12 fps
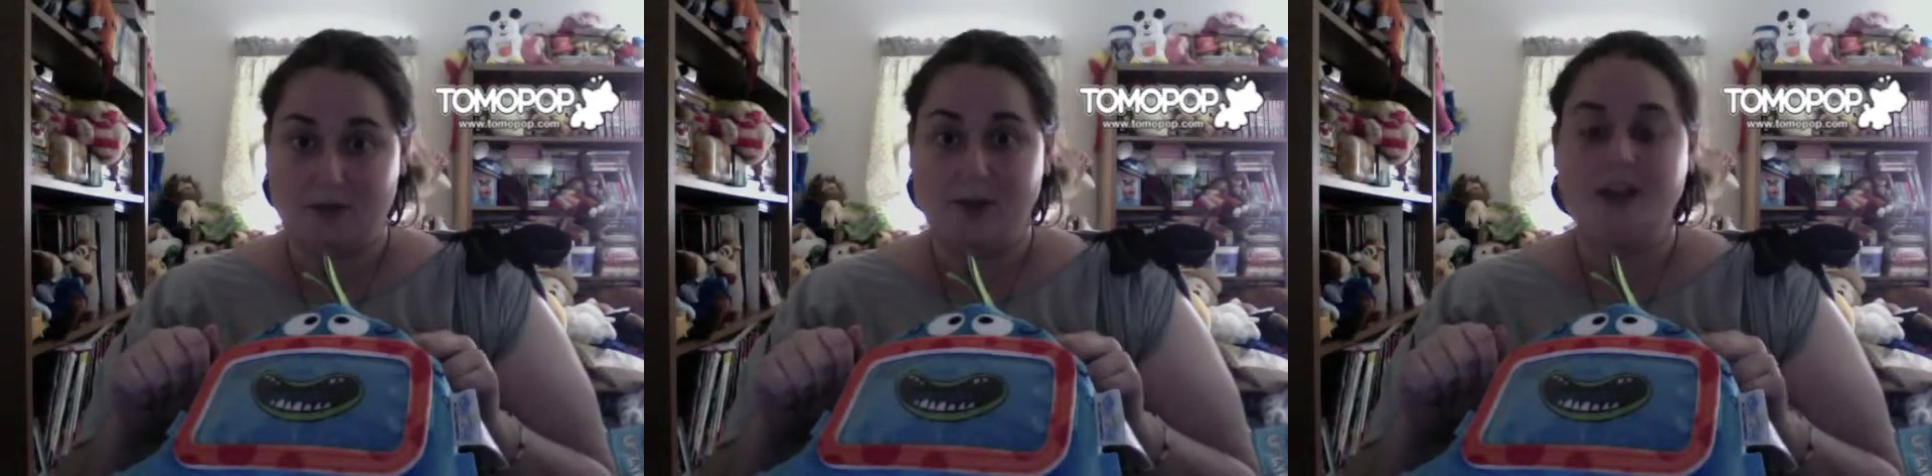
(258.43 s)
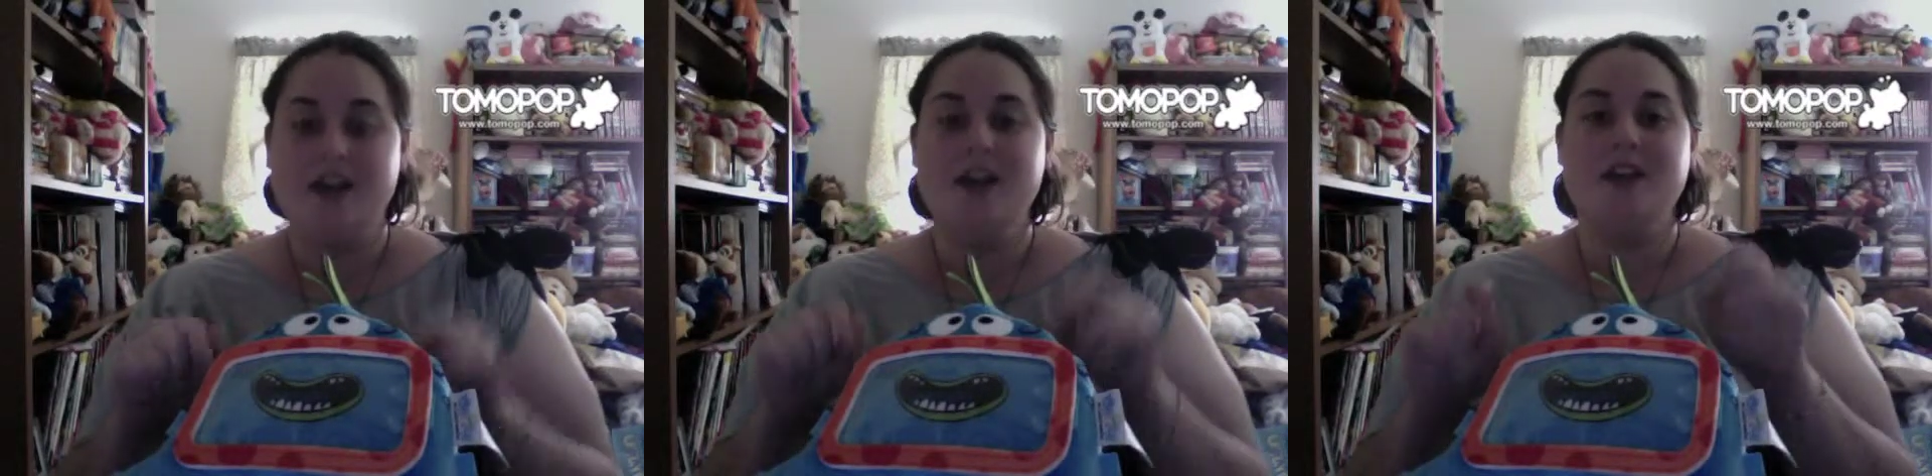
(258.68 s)

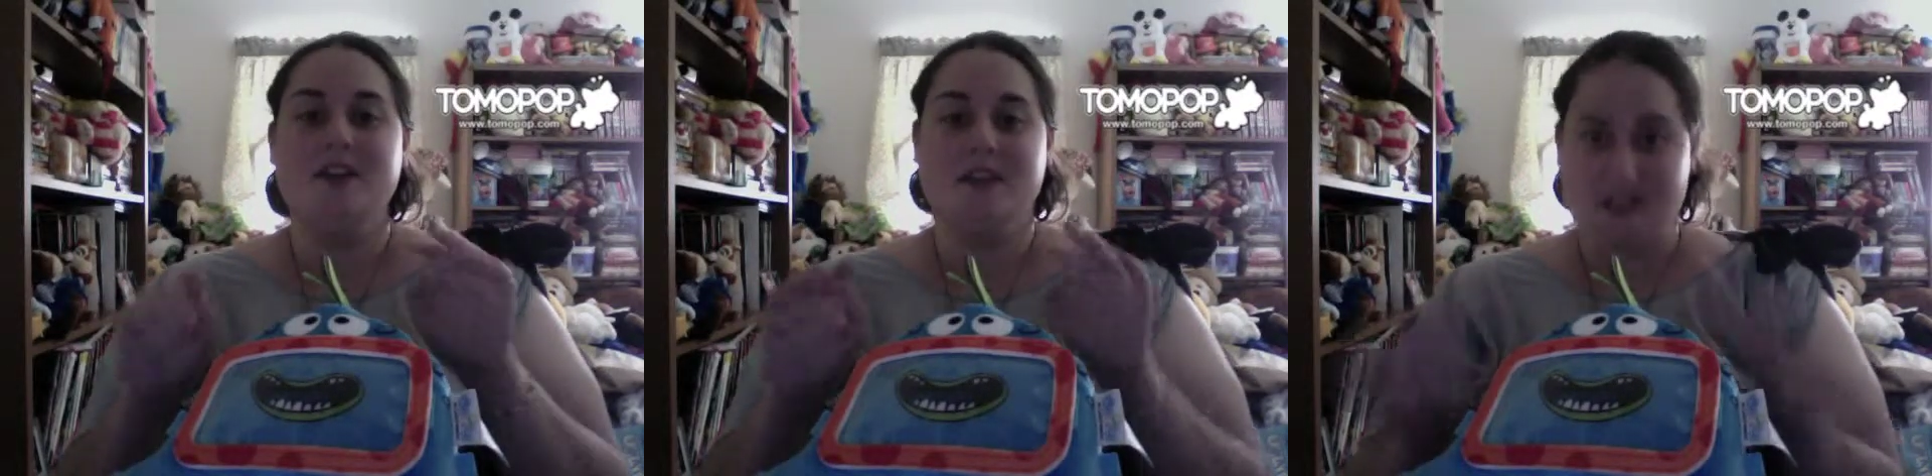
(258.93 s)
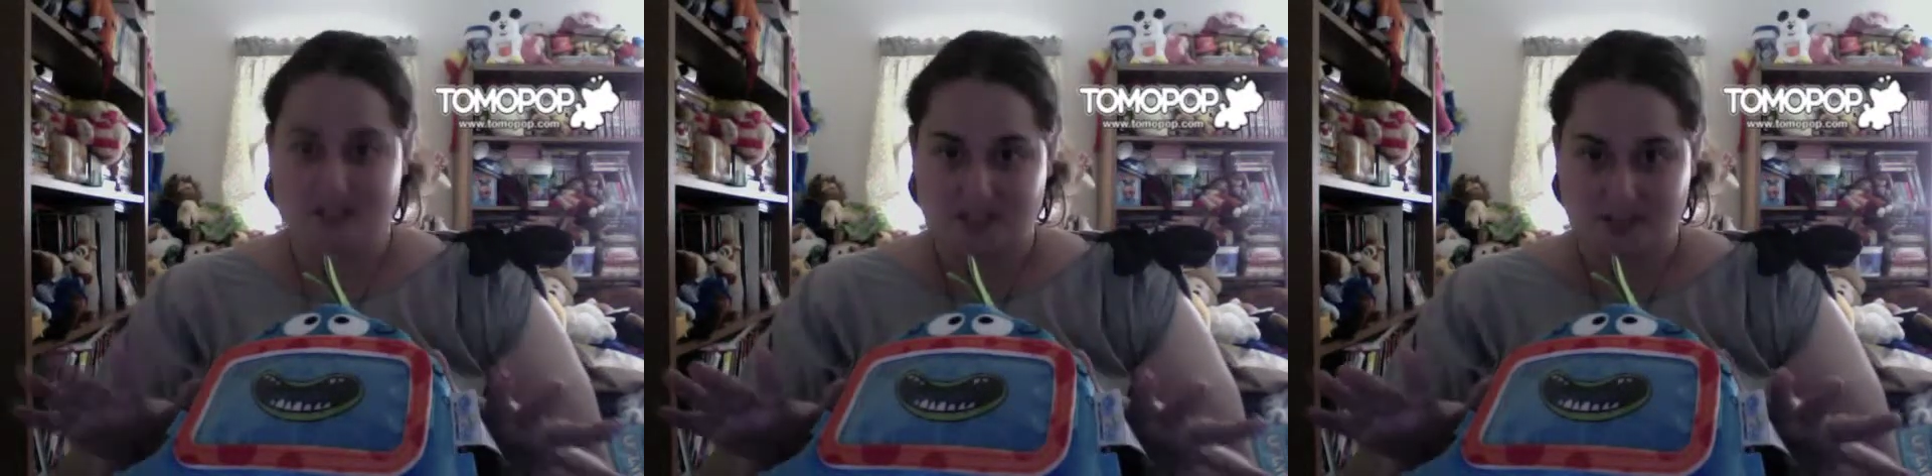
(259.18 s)
review.
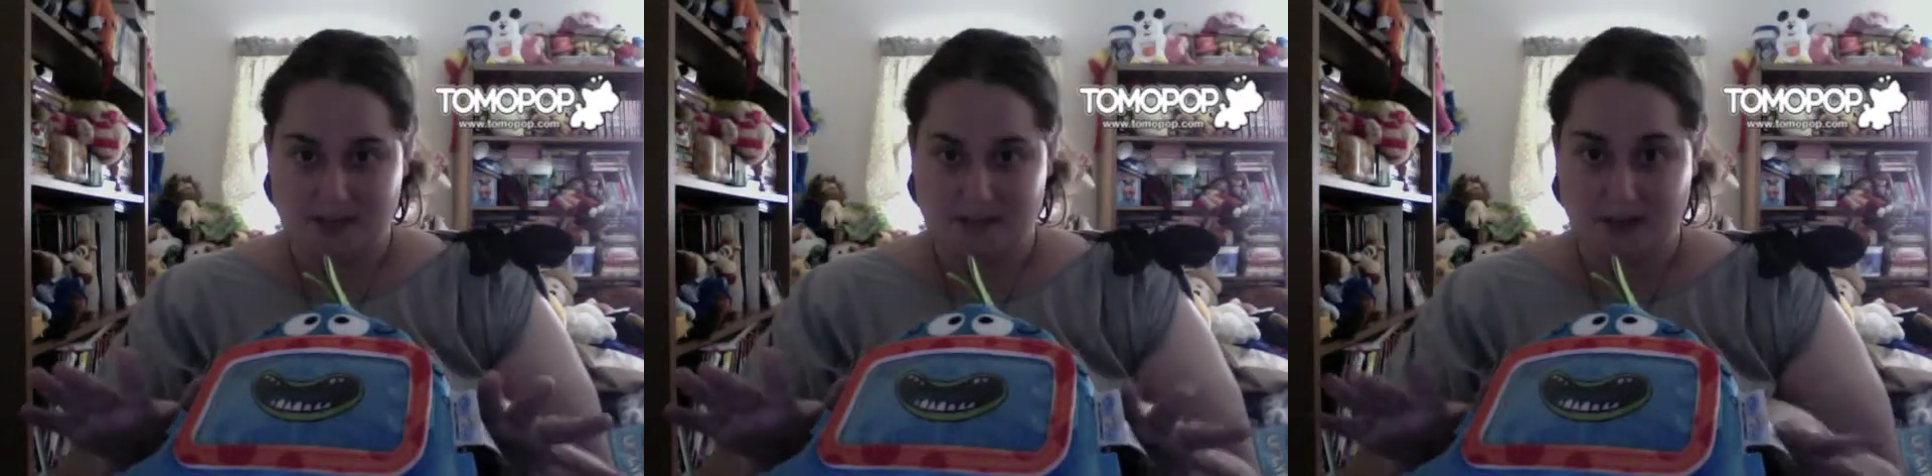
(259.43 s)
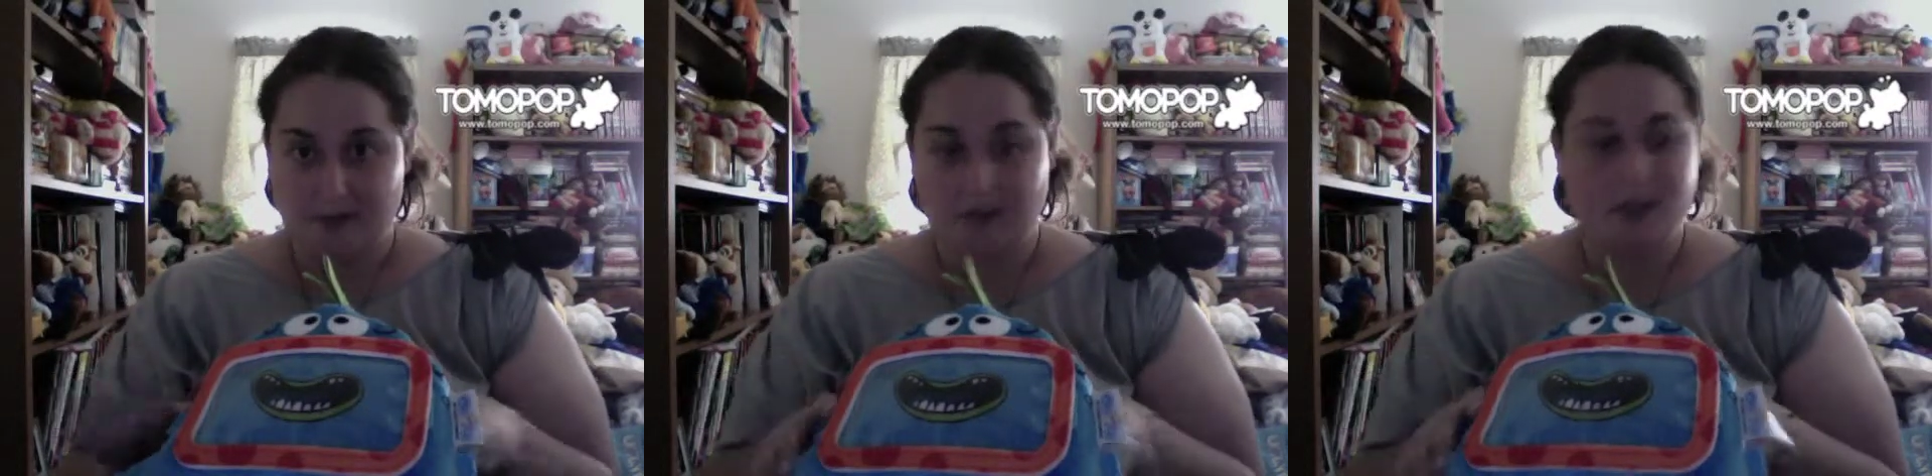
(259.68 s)
You
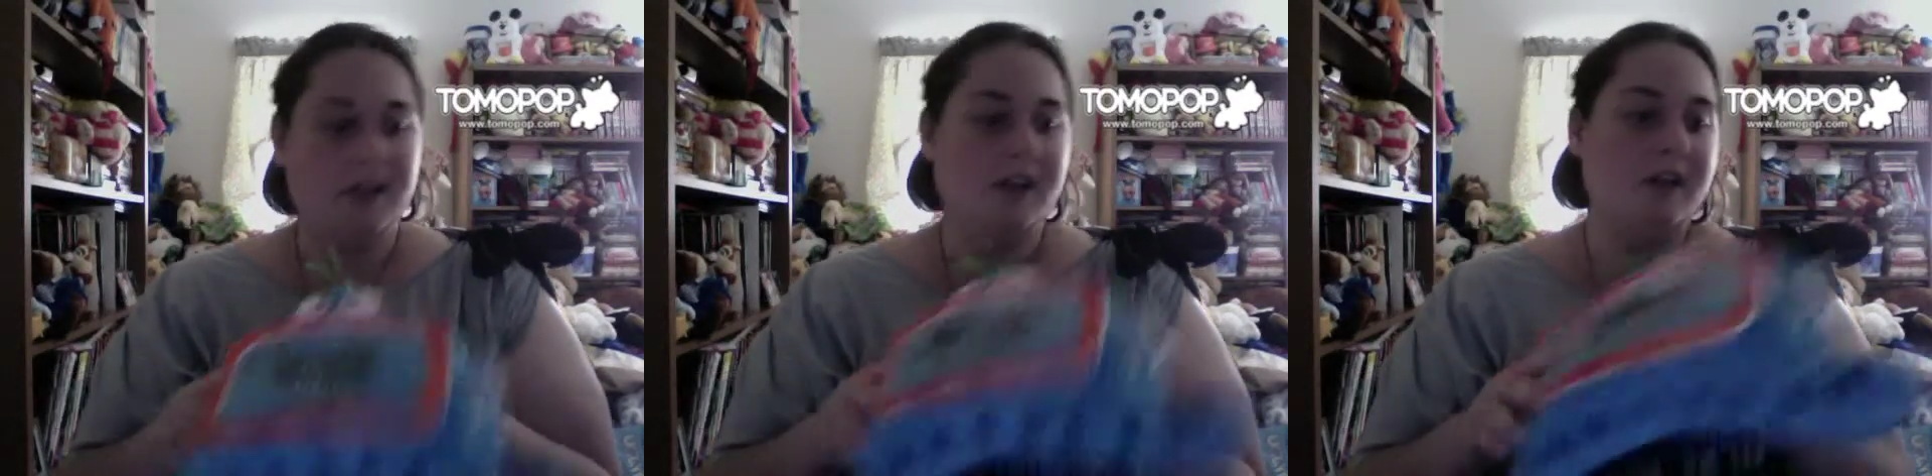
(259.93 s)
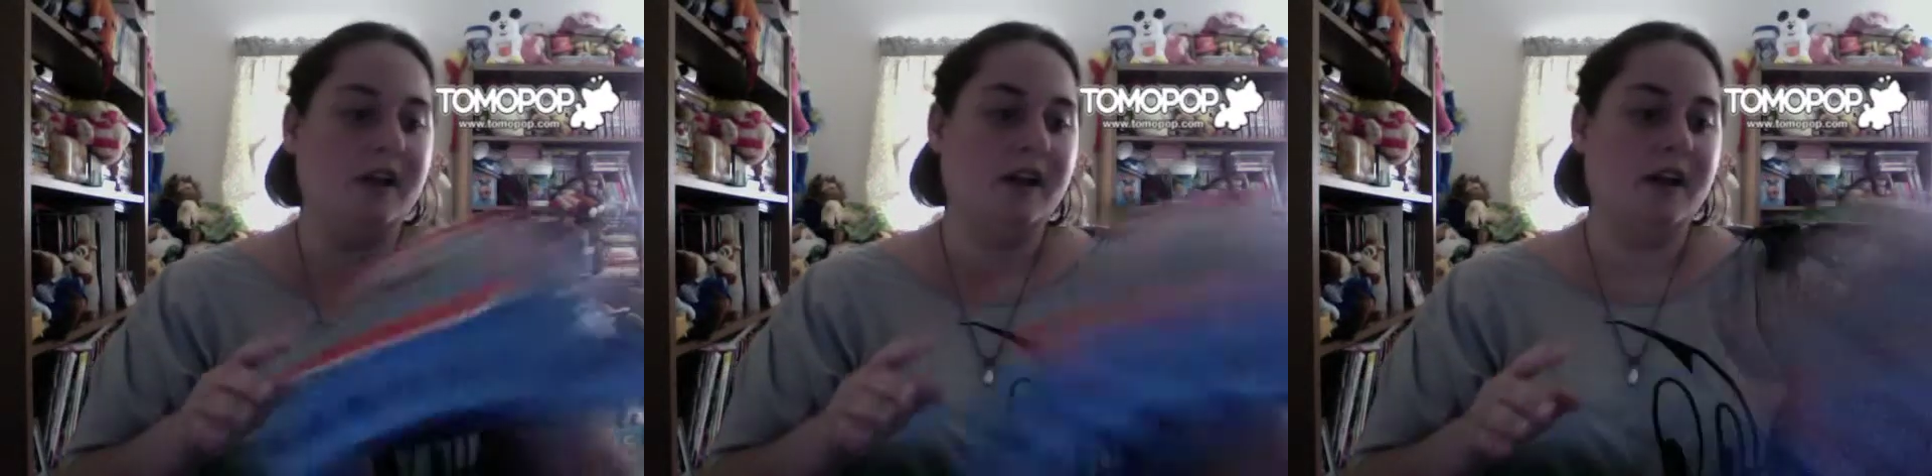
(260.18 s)
gotta check them out.